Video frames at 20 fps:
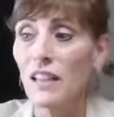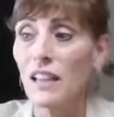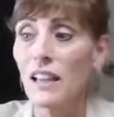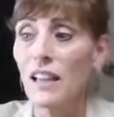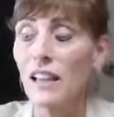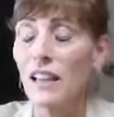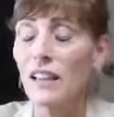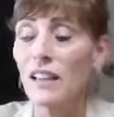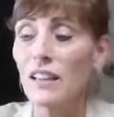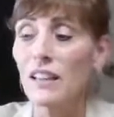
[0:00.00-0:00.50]

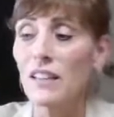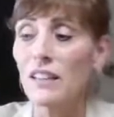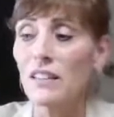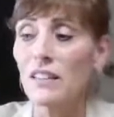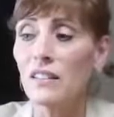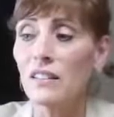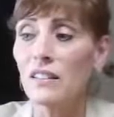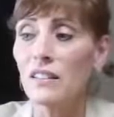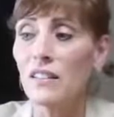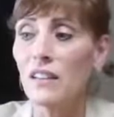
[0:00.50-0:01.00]

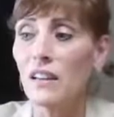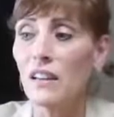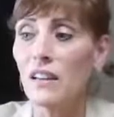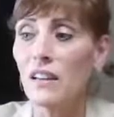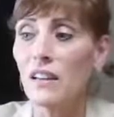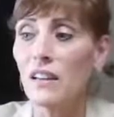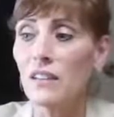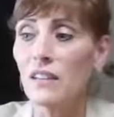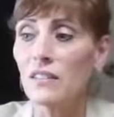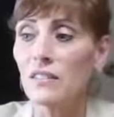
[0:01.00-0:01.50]
and
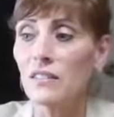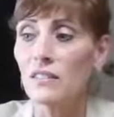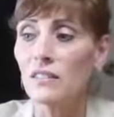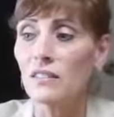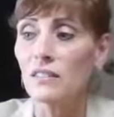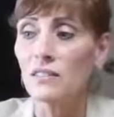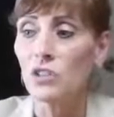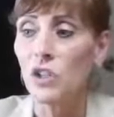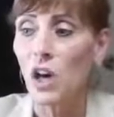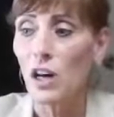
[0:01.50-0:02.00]
uh,
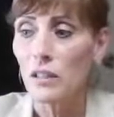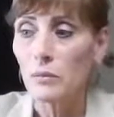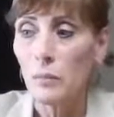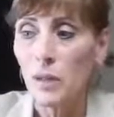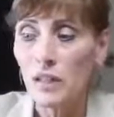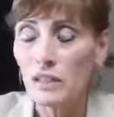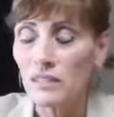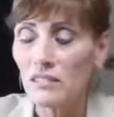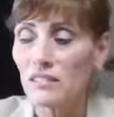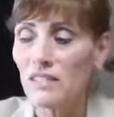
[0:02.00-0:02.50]

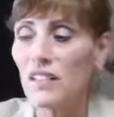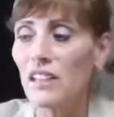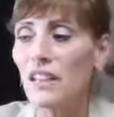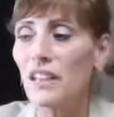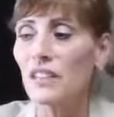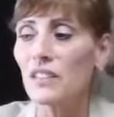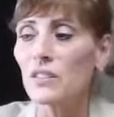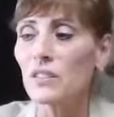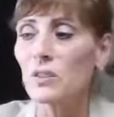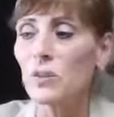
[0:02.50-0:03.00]
dogma
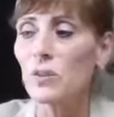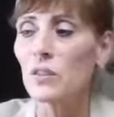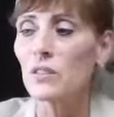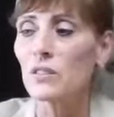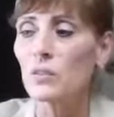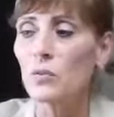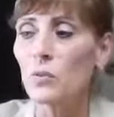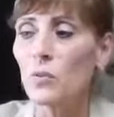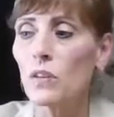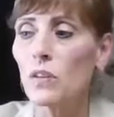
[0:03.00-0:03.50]
uh,
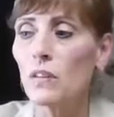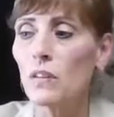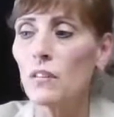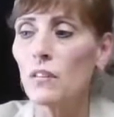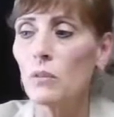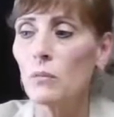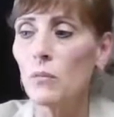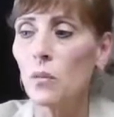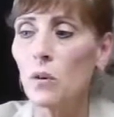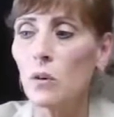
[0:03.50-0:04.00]
towards
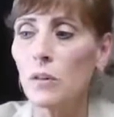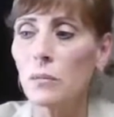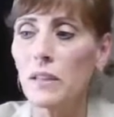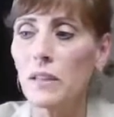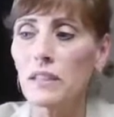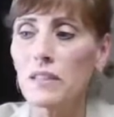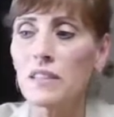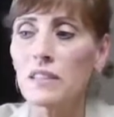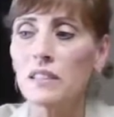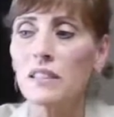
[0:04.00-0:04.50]
one more
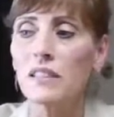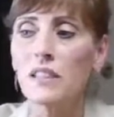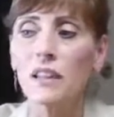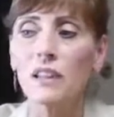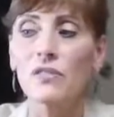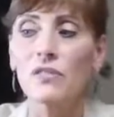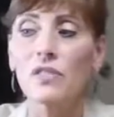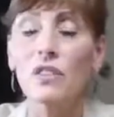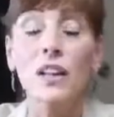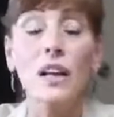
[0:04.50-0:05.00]
based in the
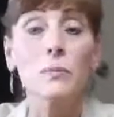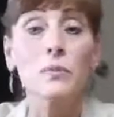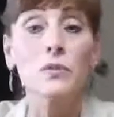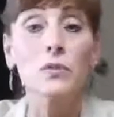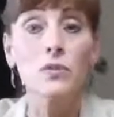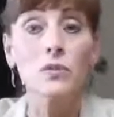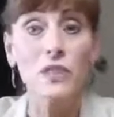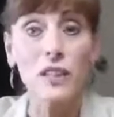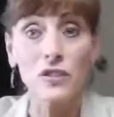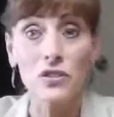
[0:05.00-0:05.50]
careful
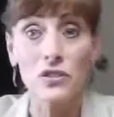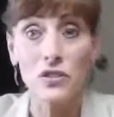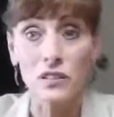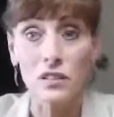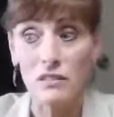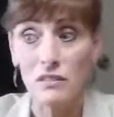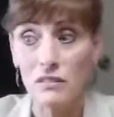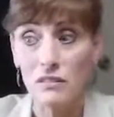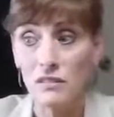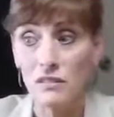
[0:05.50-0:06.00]
observation